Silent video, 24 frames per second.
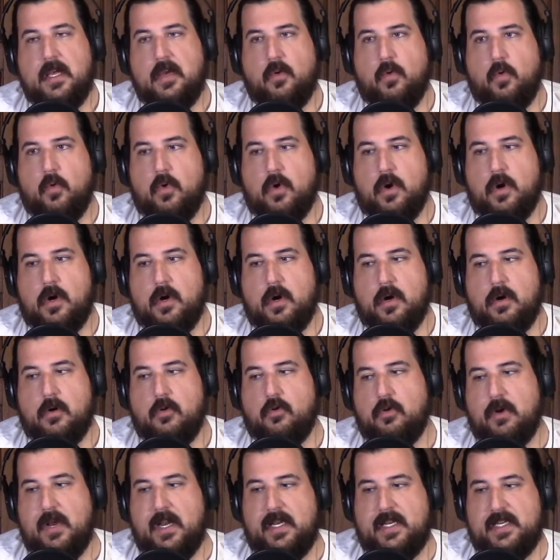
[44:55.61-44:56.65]

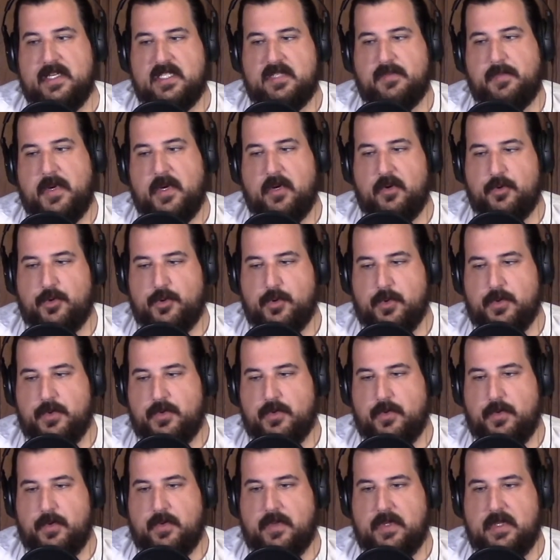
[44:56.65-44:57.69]
or at least spiritual
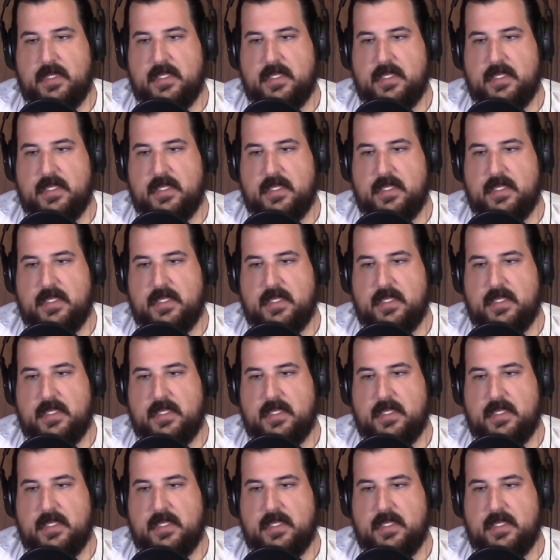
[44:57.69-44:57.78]
truth,